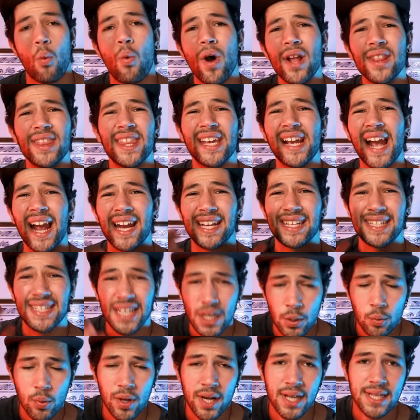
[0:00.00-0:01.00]
one thing I
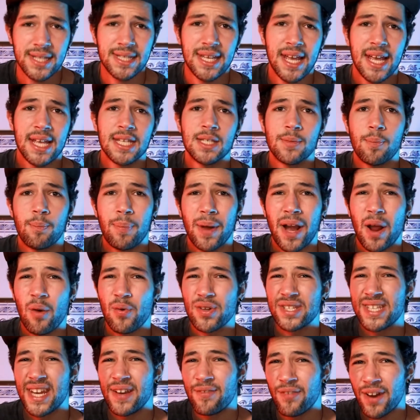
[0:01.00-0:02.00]
did want to test, but I
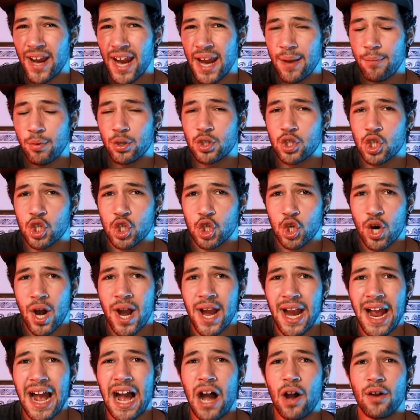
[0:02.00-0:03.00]
was never able to
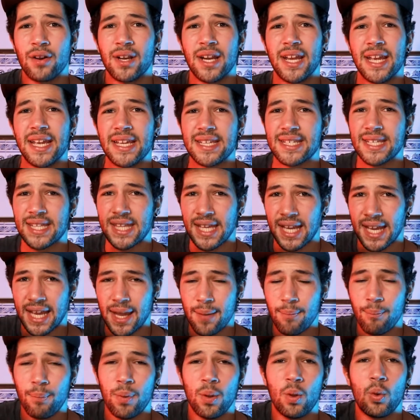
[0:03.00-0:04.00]
try out, is the
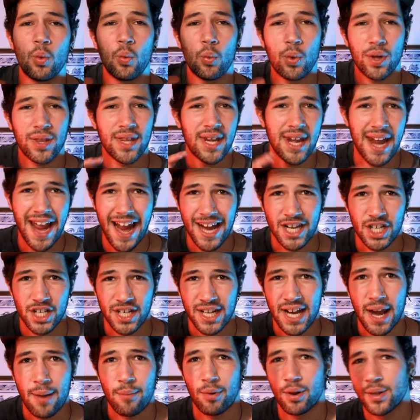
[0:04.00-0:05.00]
gimbal with an action
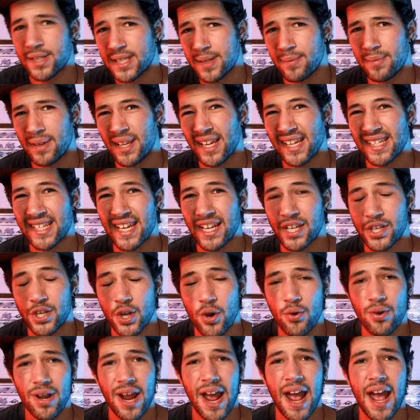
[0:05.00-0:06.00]
camera, simply because I
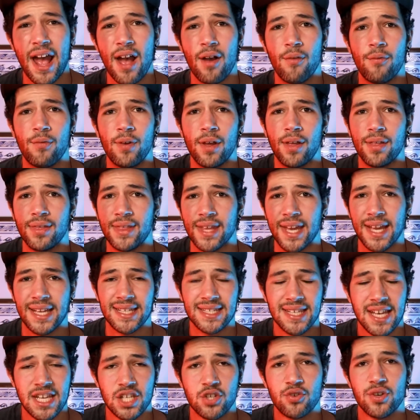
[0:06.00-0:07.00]
don't have the
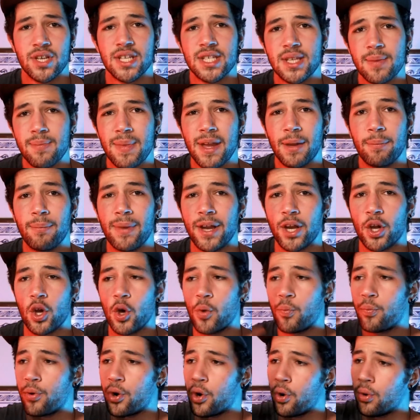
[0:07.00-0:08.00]
accessories to make my
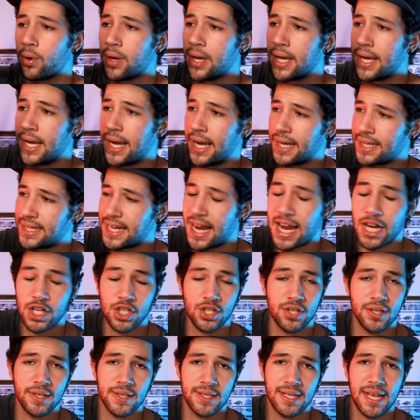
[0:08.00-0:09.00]
GoPro
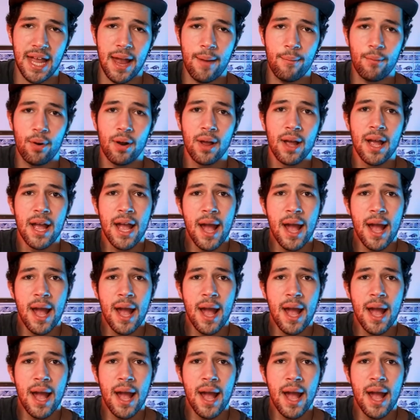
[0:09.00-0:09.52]
attached to this camera.